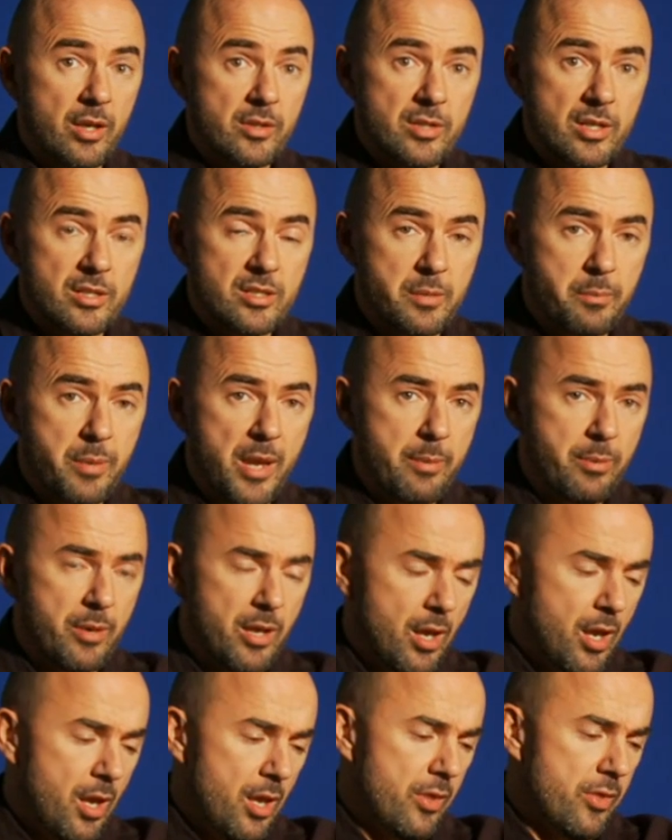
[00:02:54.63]
Says the paper,
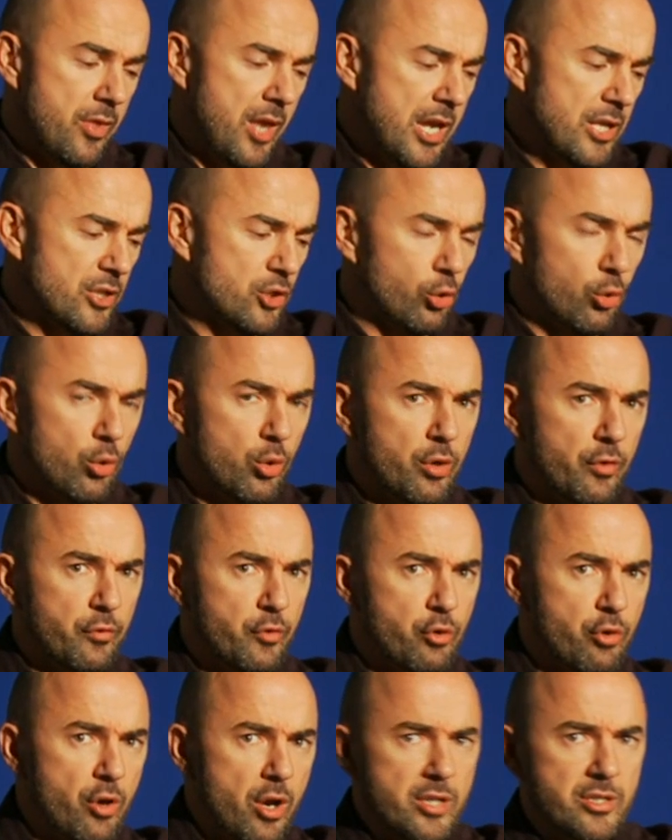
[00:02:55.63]
they talk of
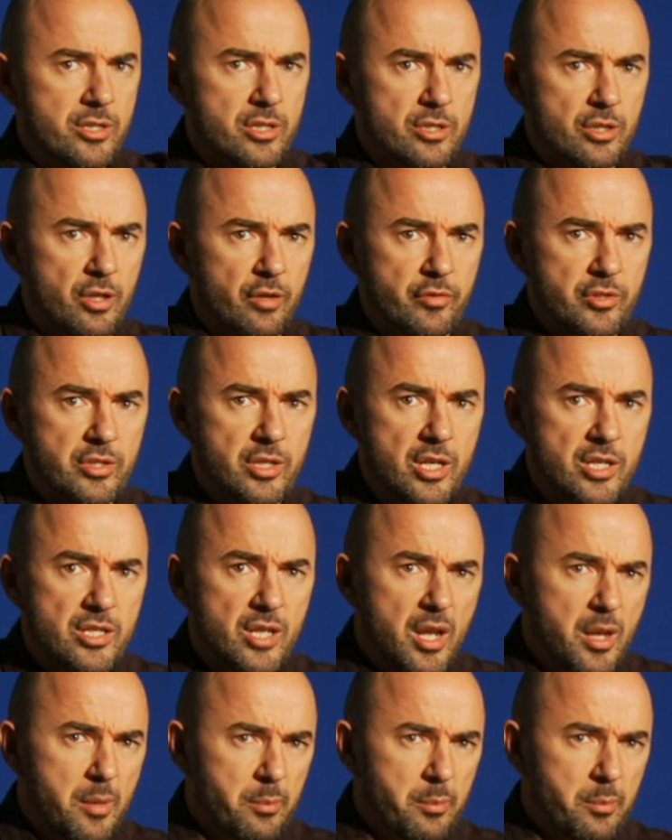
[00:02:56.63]
crisis overseas,